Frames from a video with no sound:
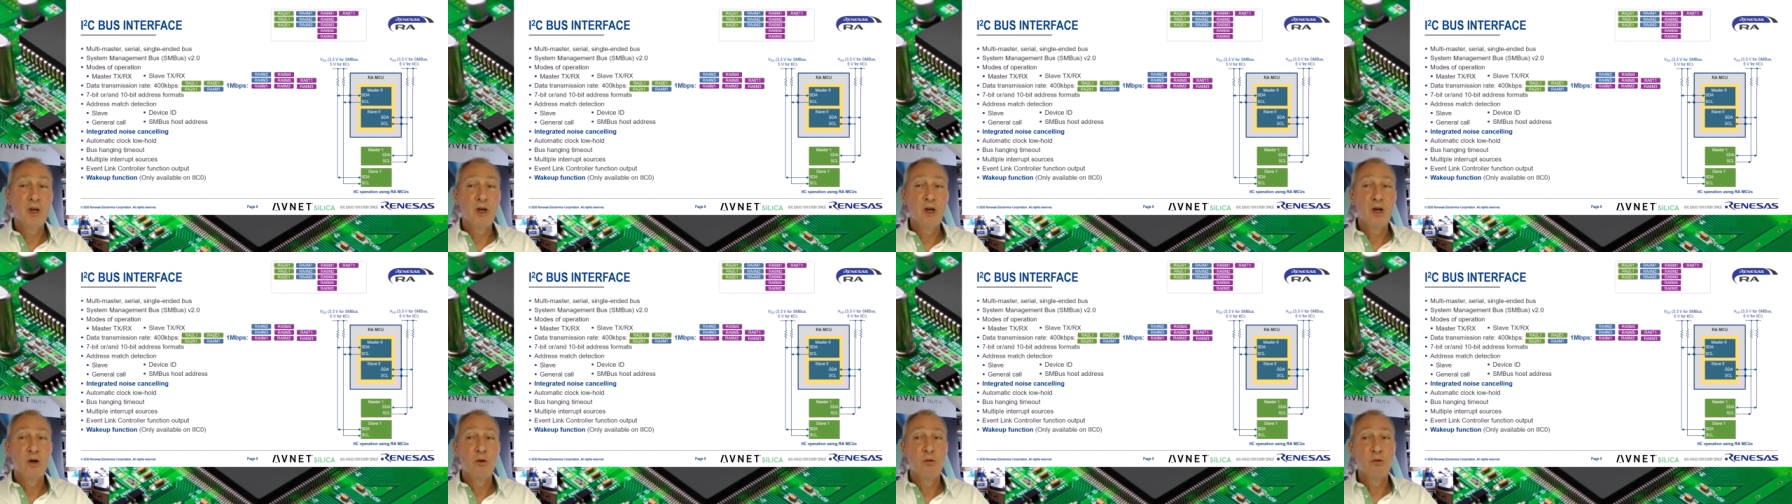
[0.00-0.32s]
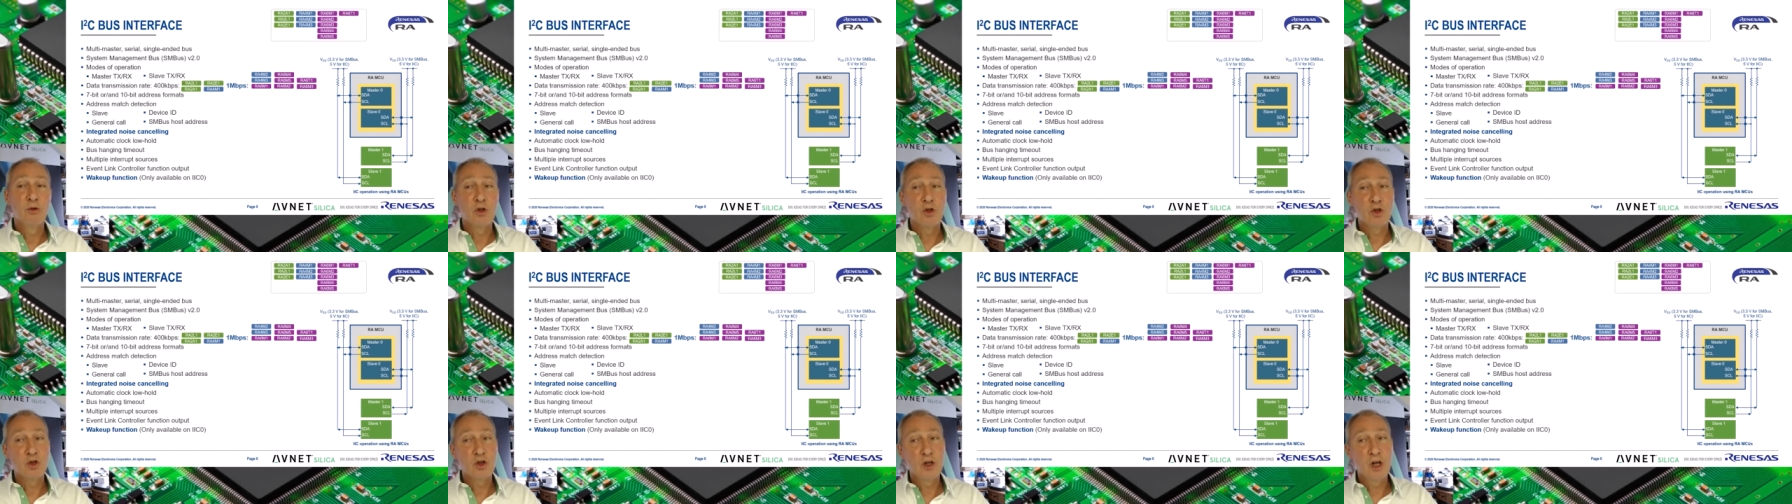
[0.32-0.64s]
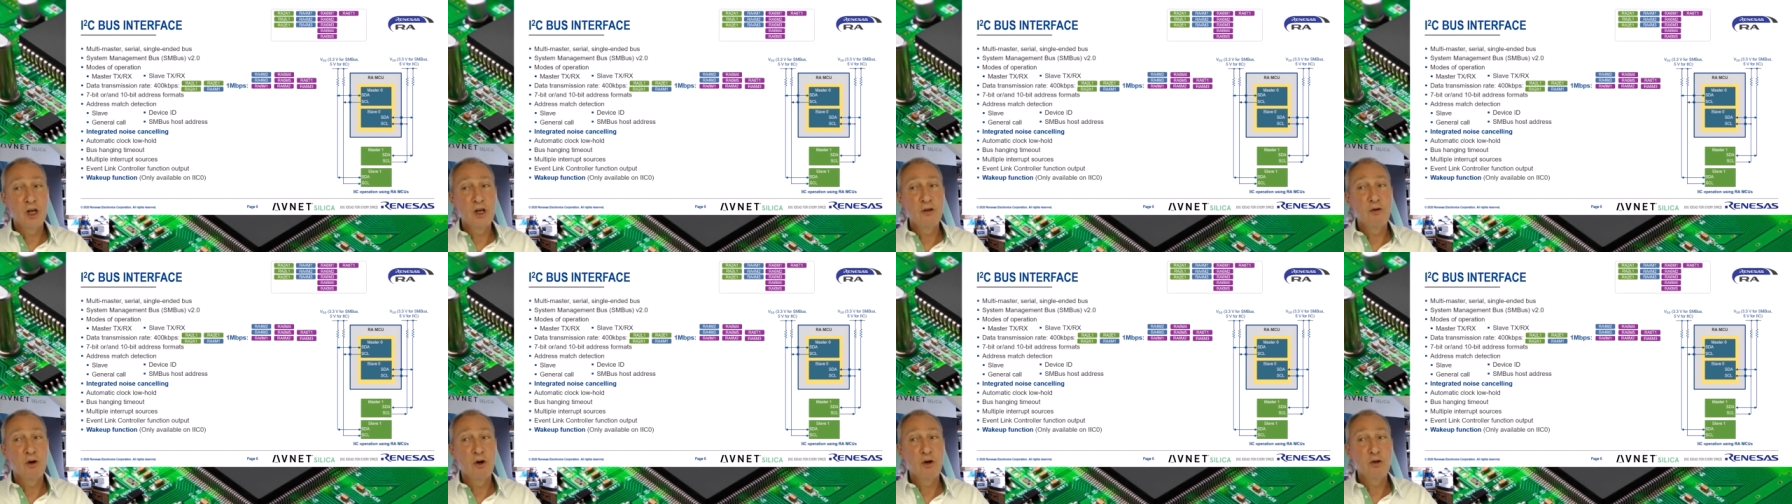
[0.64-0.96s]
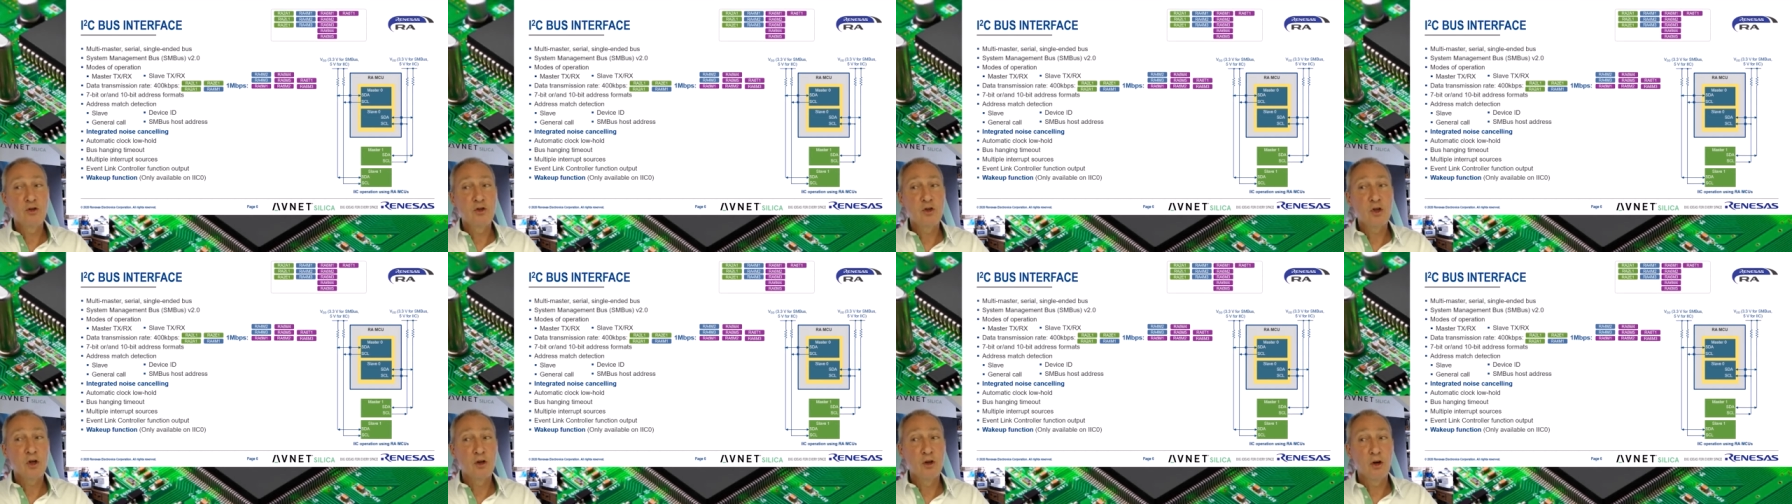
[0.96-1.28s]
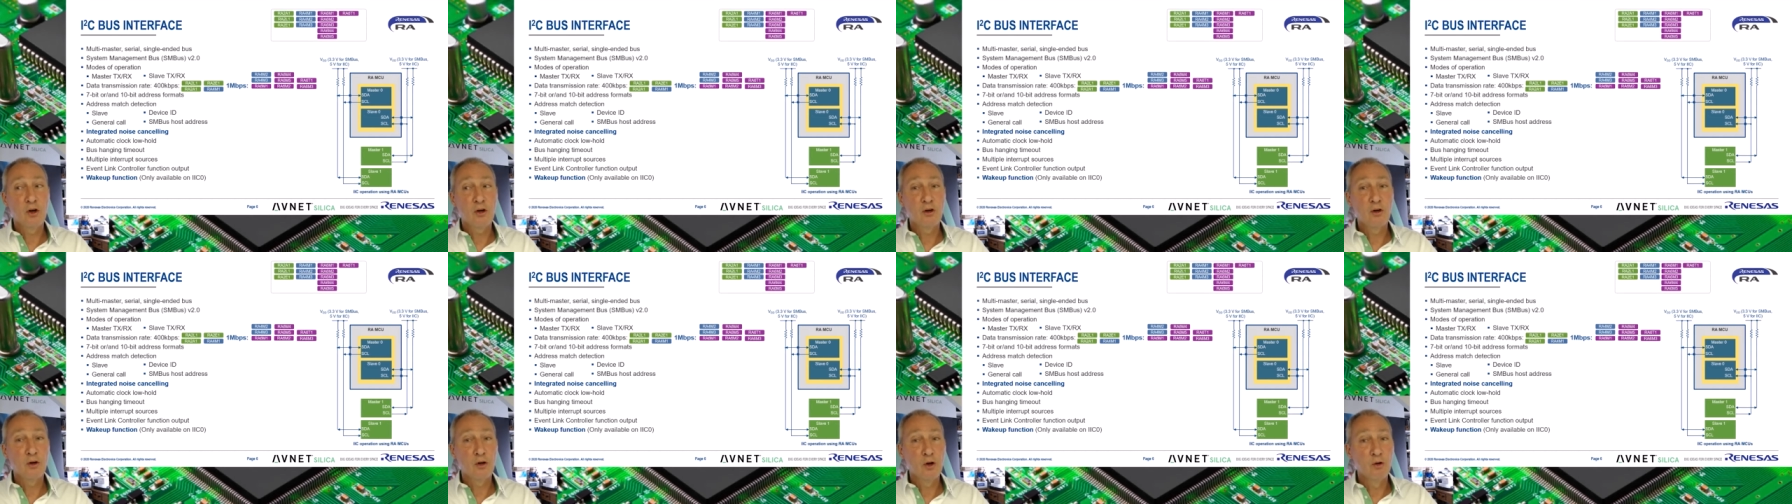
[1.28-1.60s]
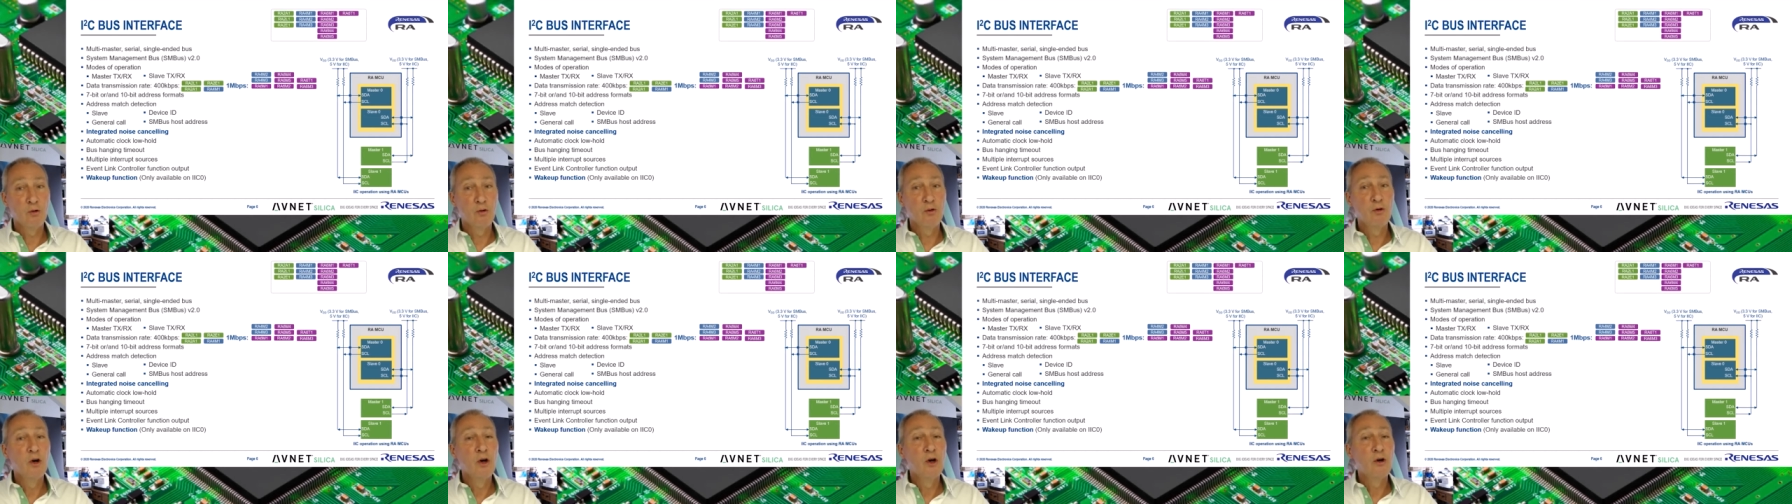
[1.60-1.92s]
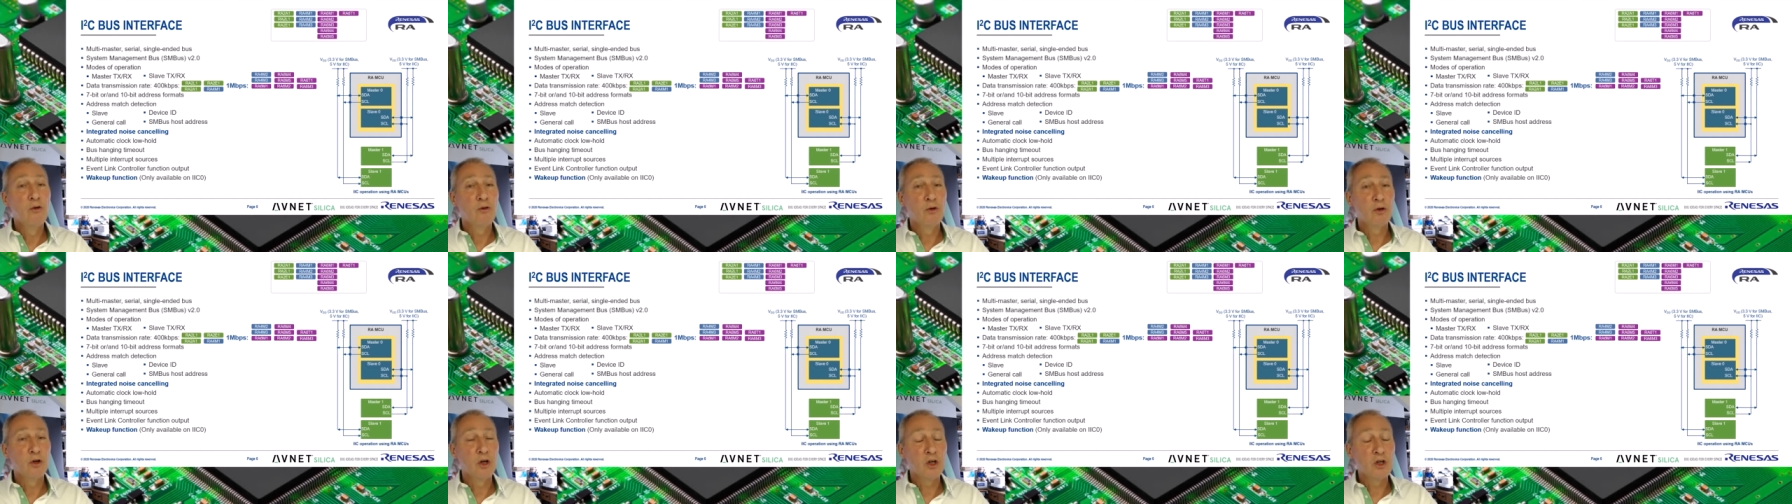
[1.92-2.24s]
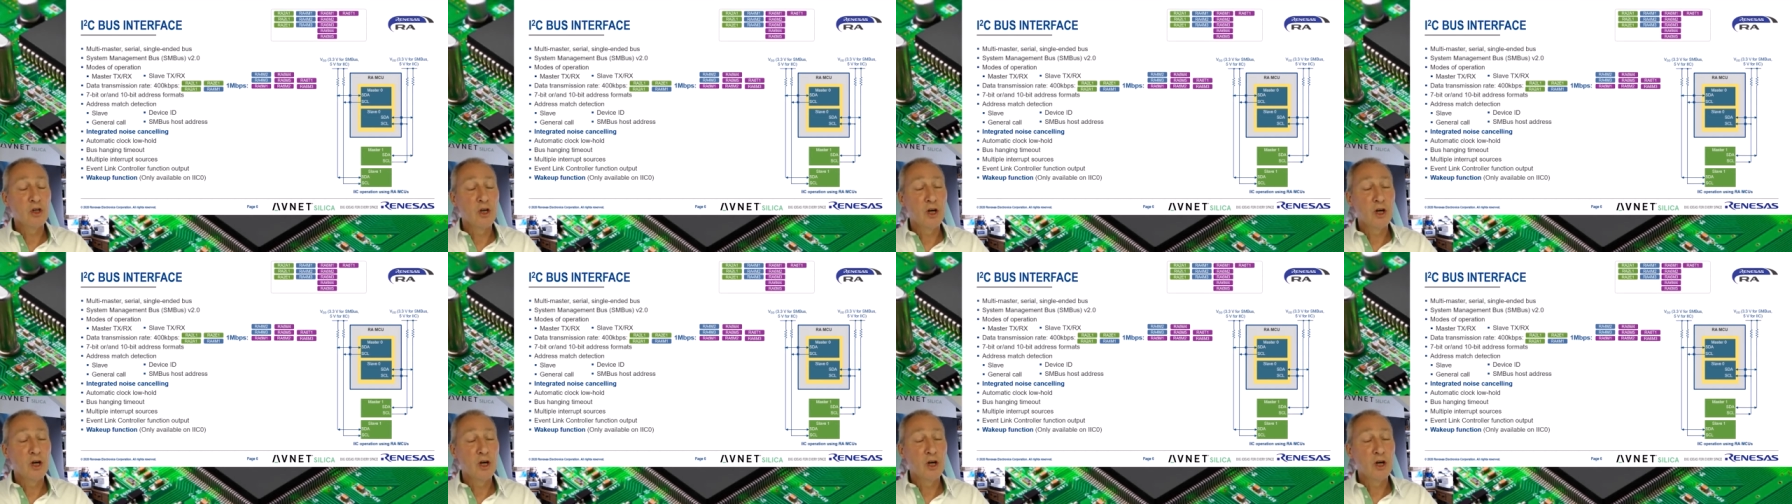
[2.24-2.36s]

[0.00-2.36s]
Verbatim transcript: when the slave holds the clock low for an,